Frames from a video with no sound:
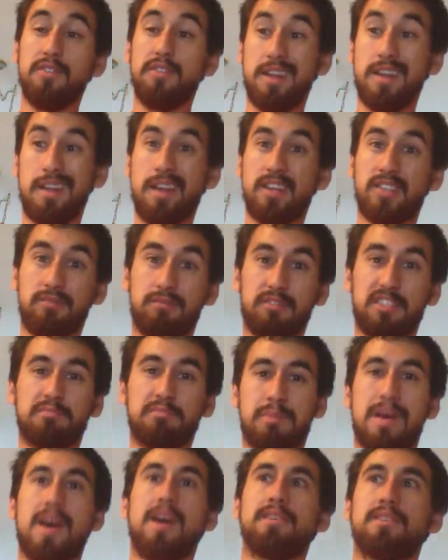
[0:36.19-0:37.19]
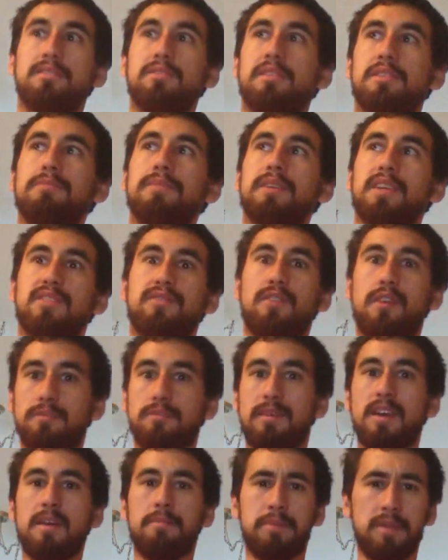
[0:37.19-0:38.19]
that I'll actually respond to something as far
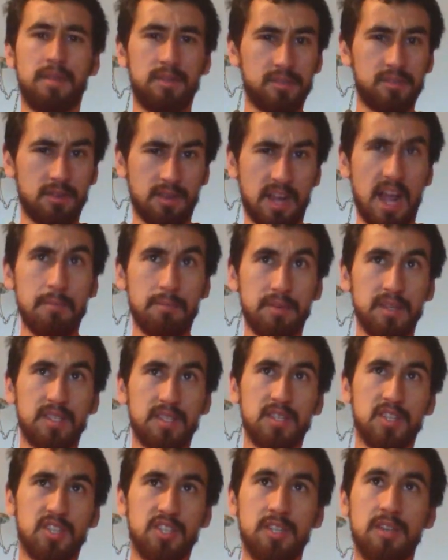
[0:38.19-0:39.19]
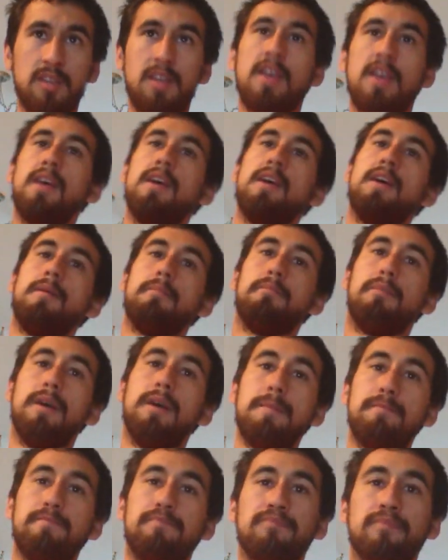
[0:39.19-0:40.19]
as my opinions on competition.
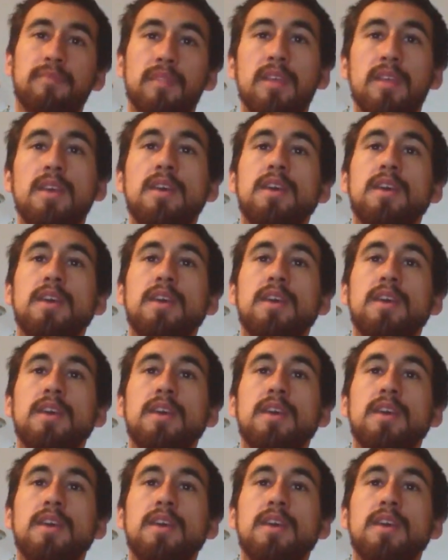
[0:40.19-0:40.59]
But